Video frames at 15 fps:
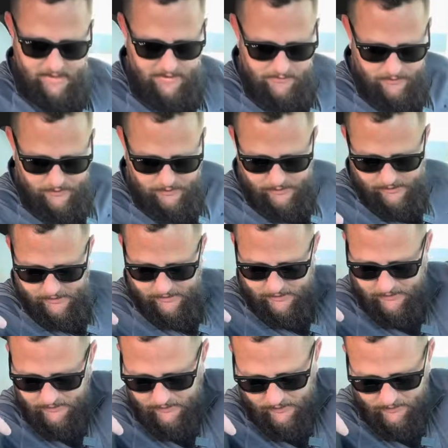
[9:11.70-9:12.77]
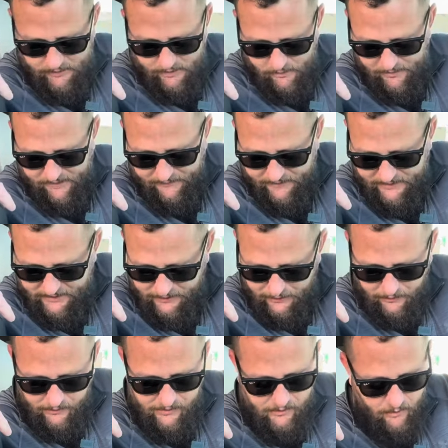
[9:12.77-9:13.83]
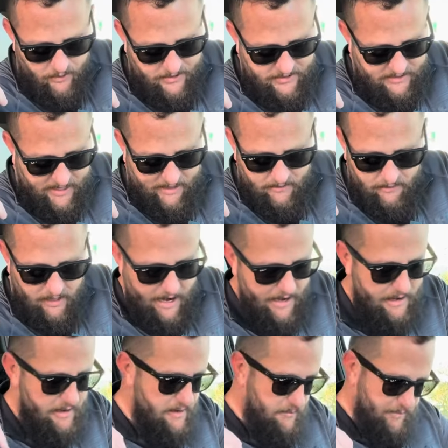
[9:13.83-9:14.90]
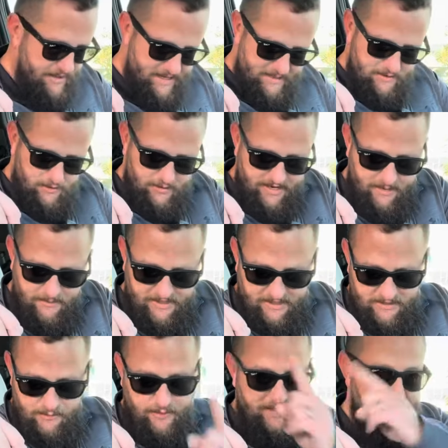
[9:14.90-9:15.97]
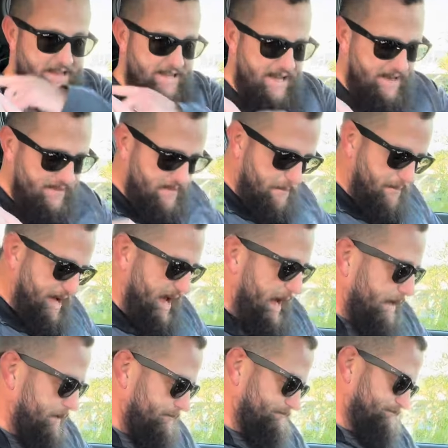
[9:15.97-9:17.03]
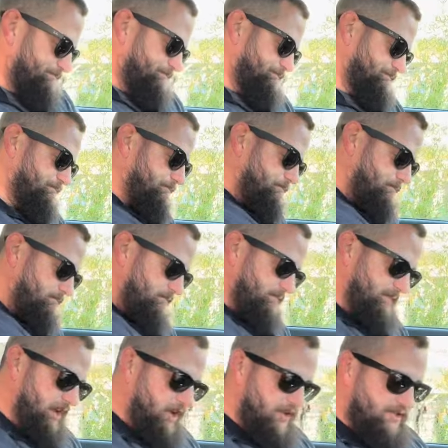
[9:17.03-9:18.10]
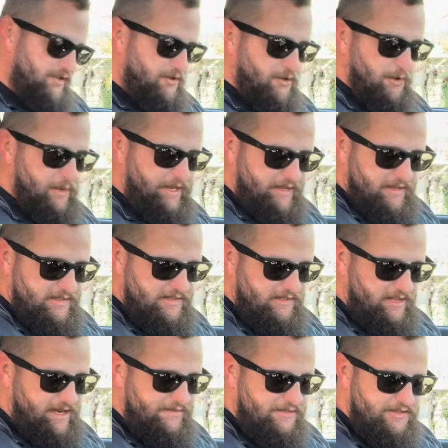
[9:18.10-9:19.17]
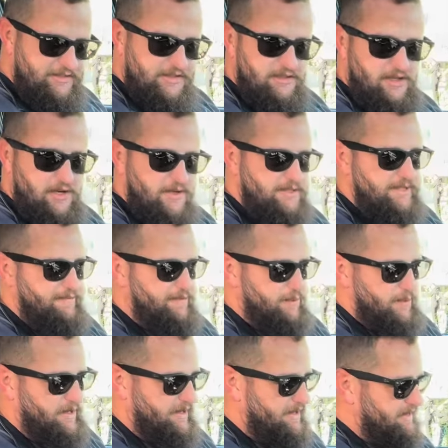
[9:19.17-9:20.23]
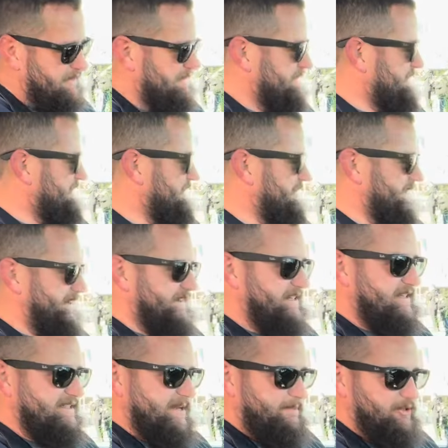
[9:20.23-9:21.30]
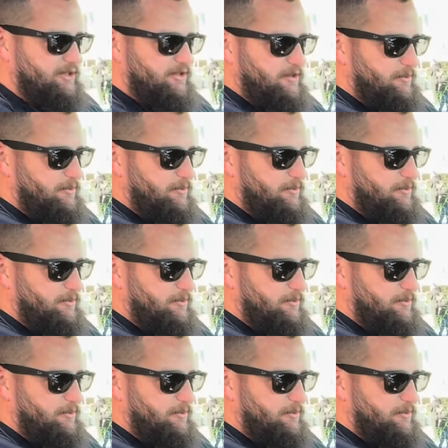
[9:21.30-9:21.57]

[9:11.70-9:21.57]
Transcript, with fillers: as we look, a little bit of additional storage, not a lot, but that's okay because we get that in the back. Also, you can slide this closed if you want to clean things up a little